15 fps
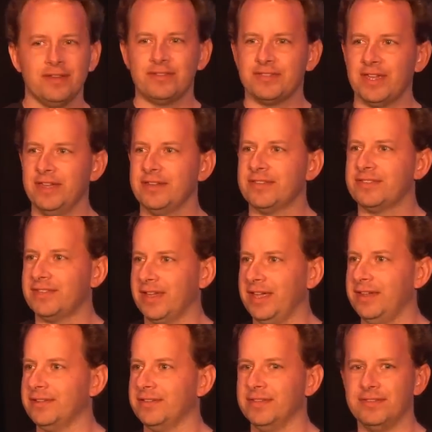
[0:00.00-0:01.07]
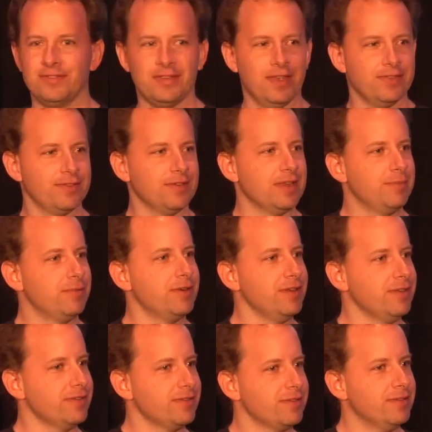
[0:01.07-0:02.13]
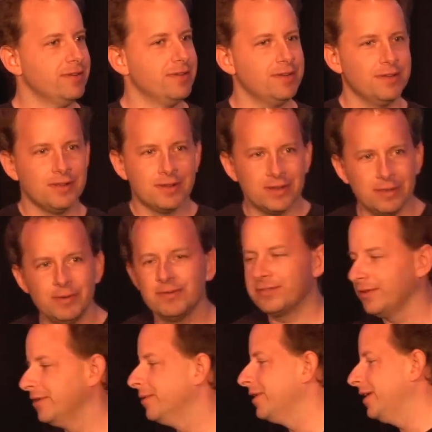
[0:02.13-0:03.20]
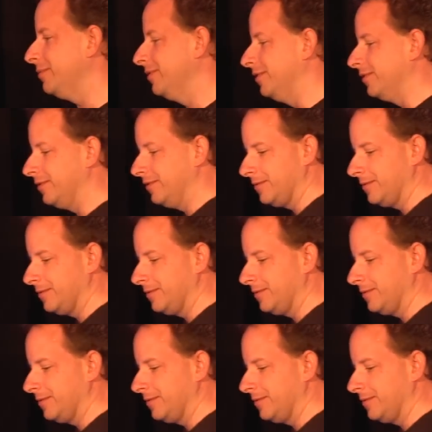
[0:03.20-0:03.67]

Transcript: data scientists as celebrities. Let me show you what happened.